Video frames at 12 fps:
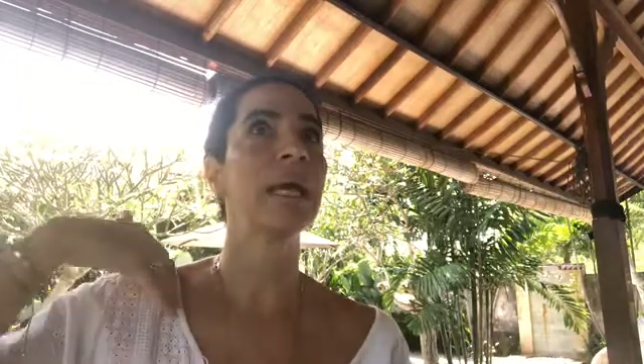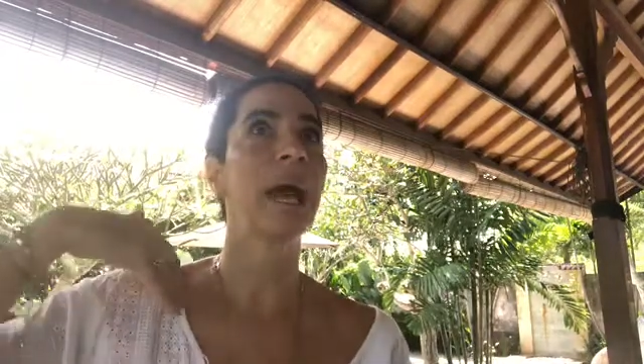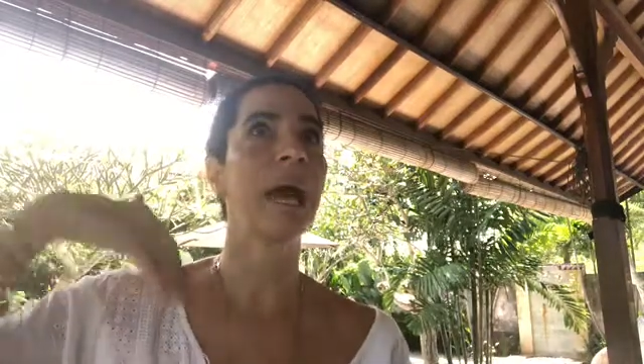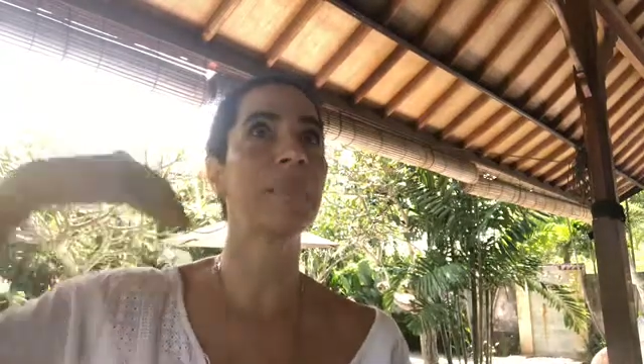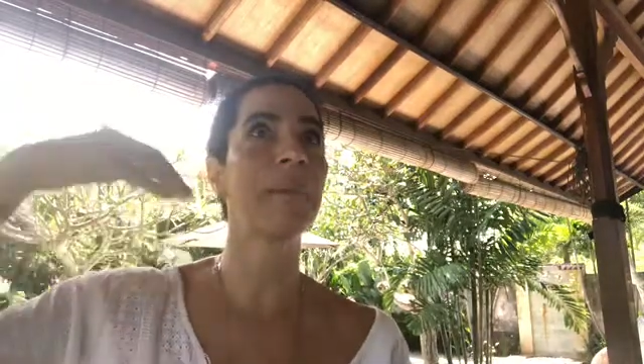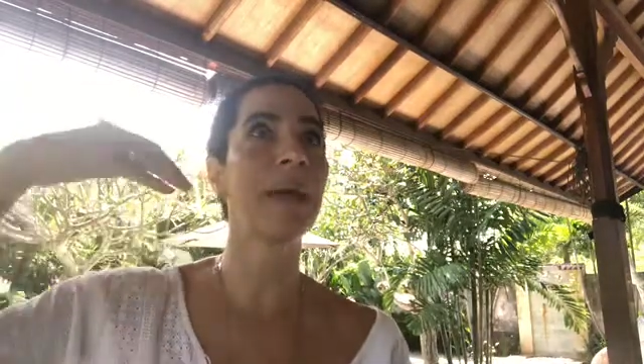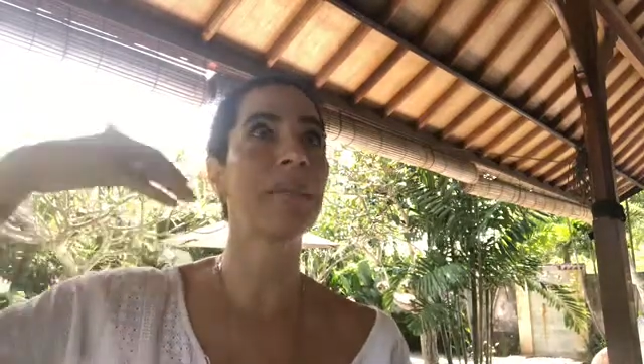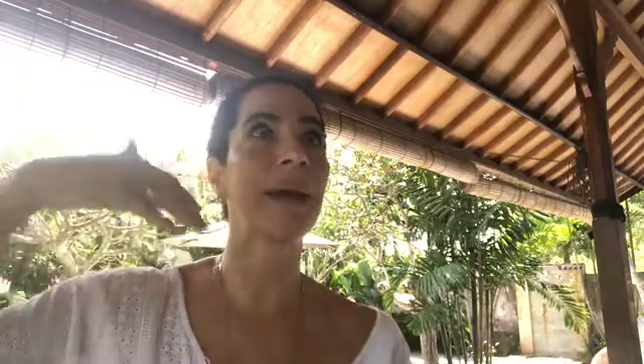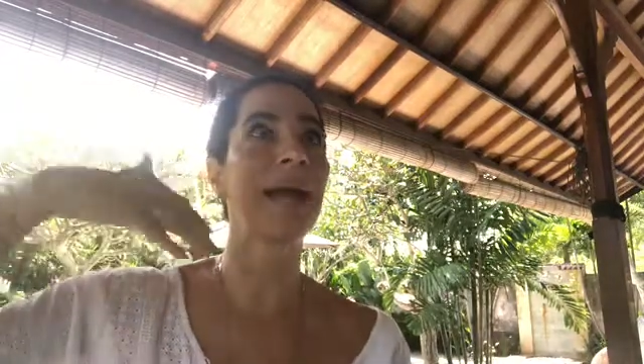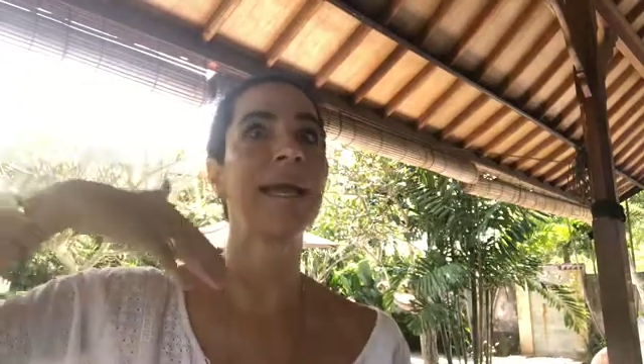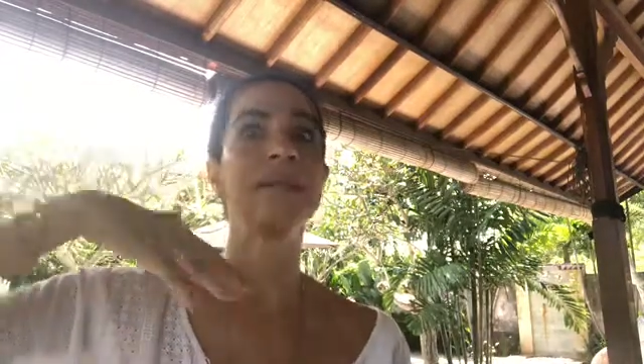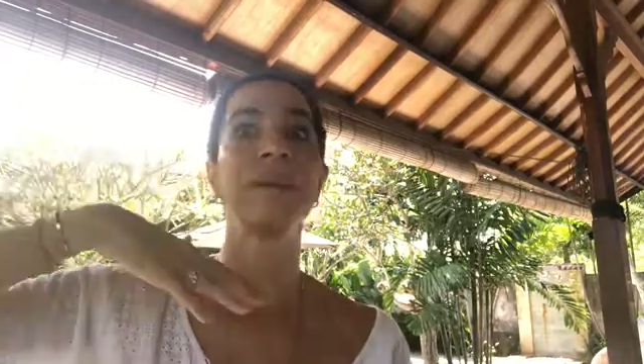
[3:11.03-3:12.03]
and my
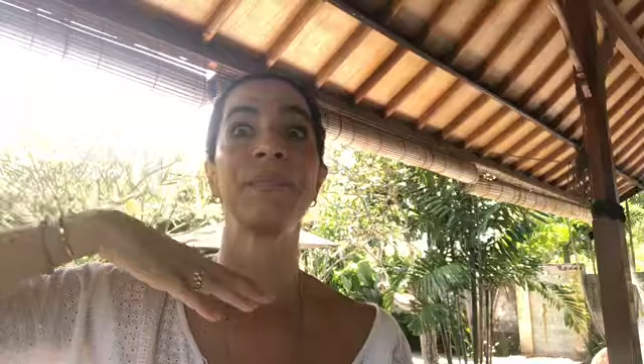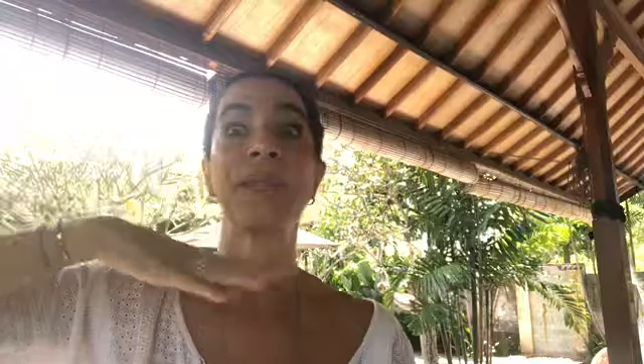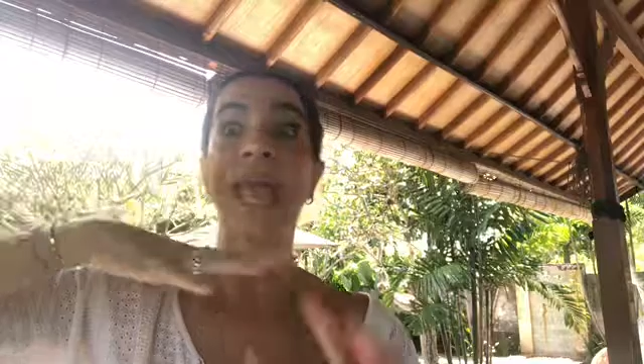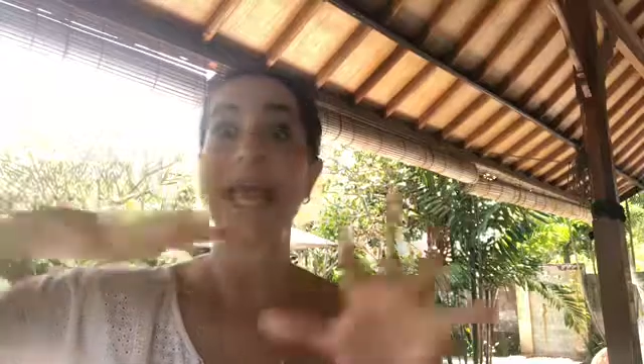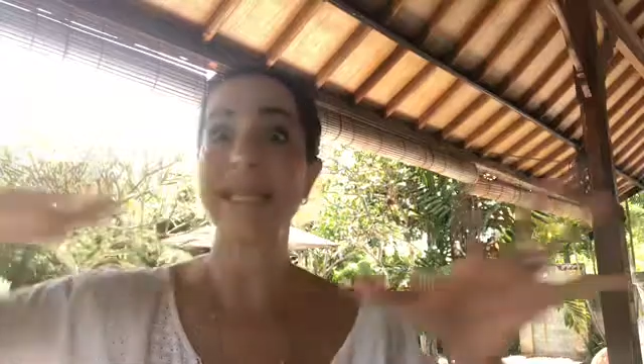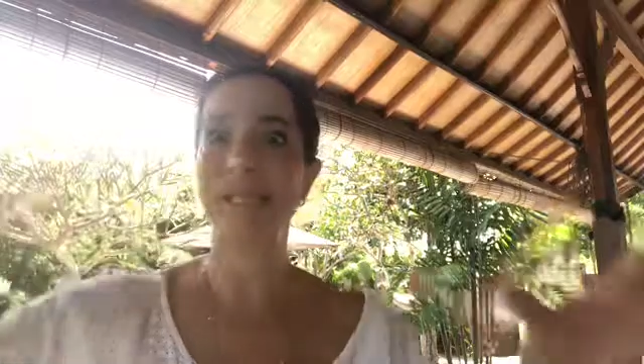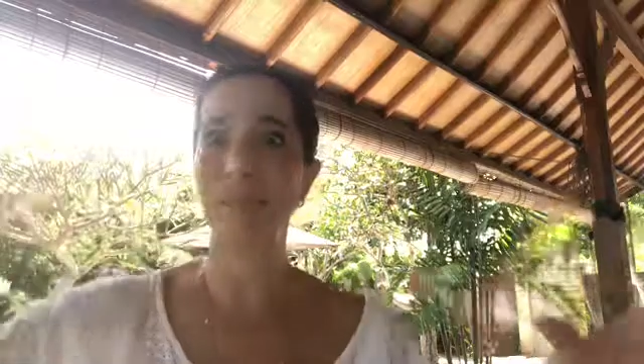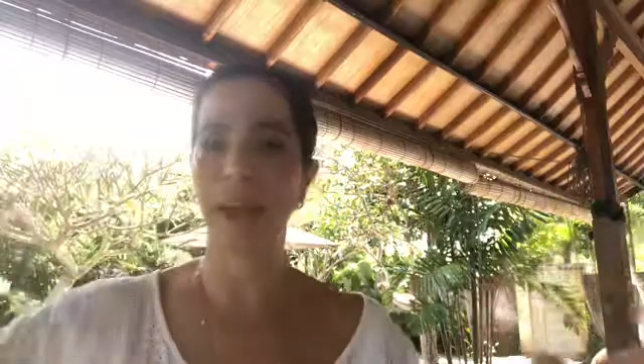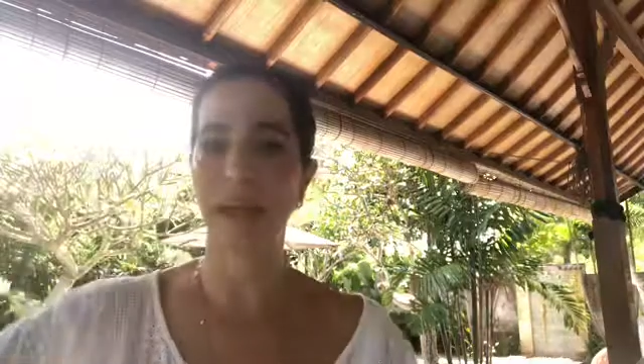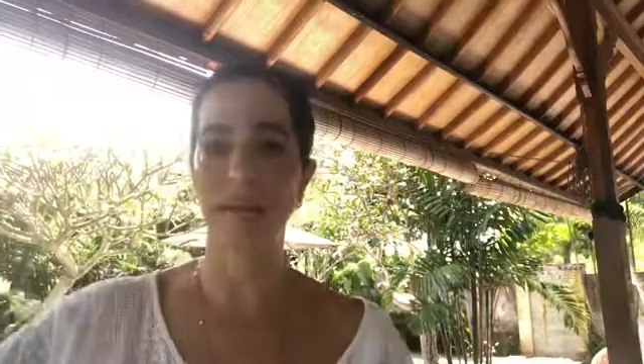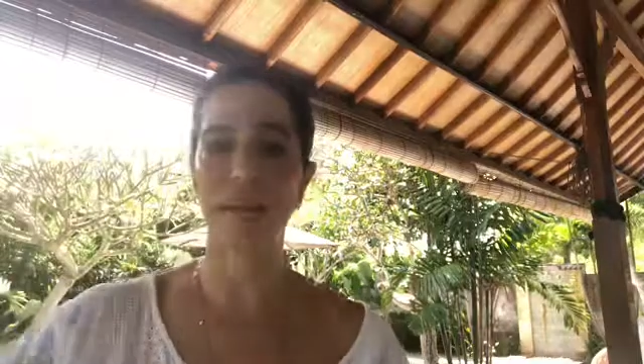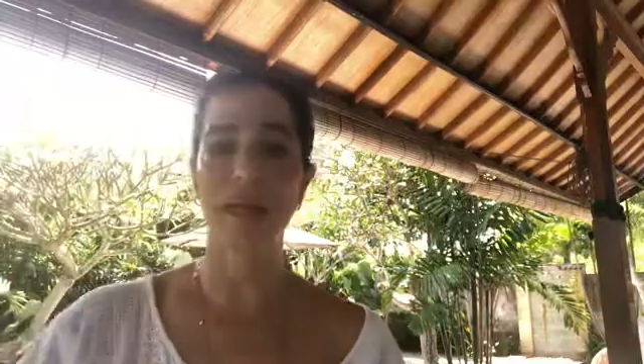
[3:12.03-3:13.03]
mind
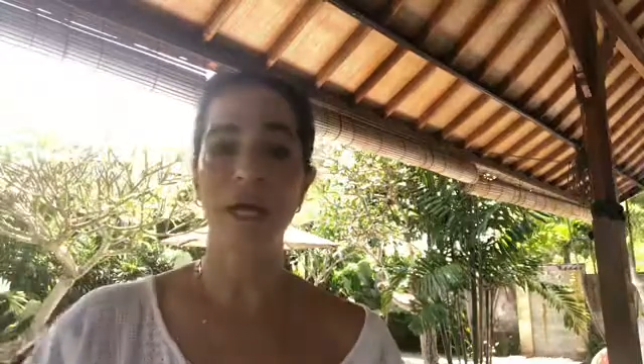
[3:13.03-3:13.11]
expand.